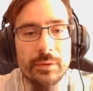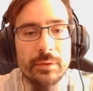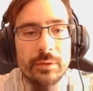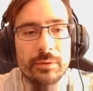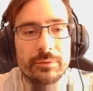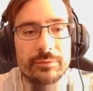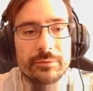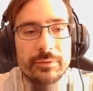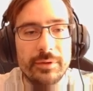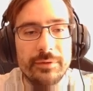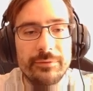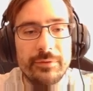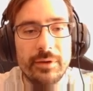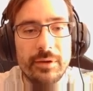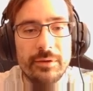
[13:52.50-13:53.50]
so this
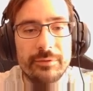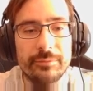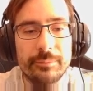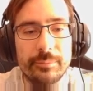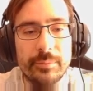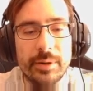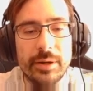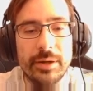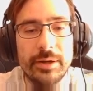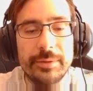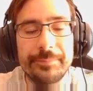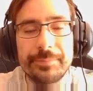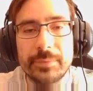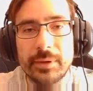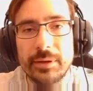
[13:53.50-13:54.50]
is my
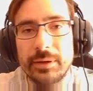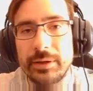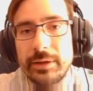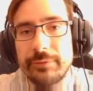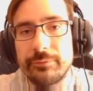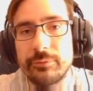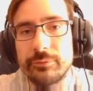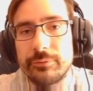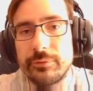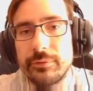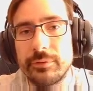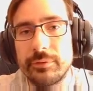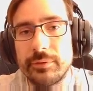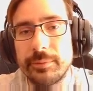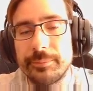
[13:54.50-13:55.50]
level
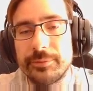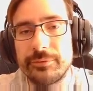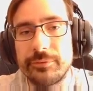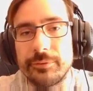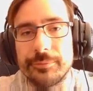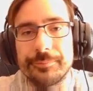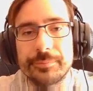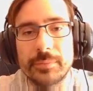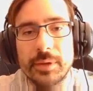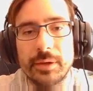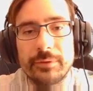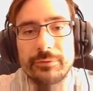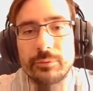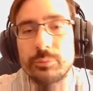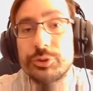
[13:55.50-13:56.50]
number 2.
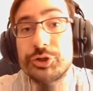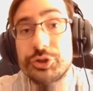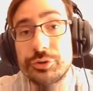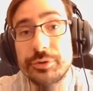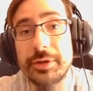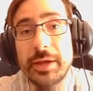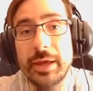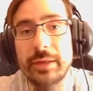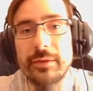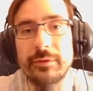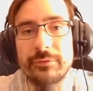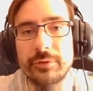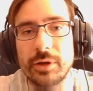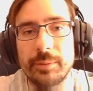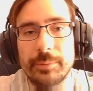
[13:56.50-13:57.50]
So we should get this
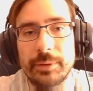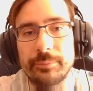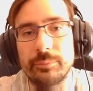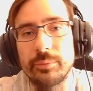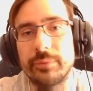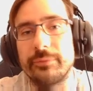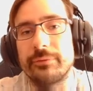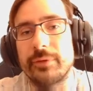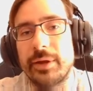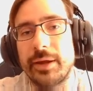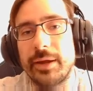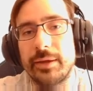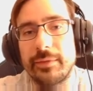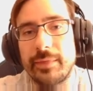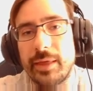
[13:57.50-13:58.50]
come up once I
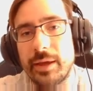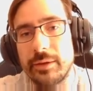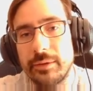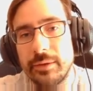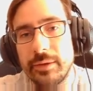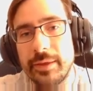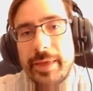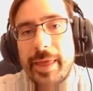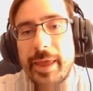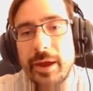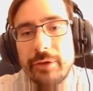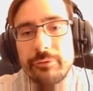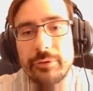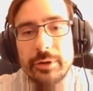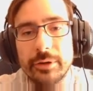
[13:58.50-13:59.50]
hit that
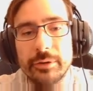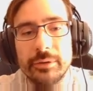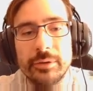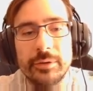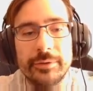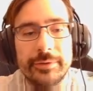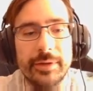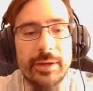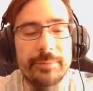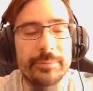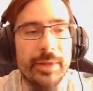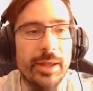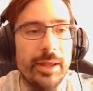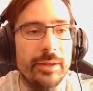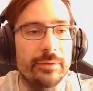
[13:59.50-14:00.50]
area named
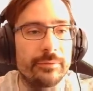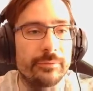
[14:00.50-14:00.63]
end.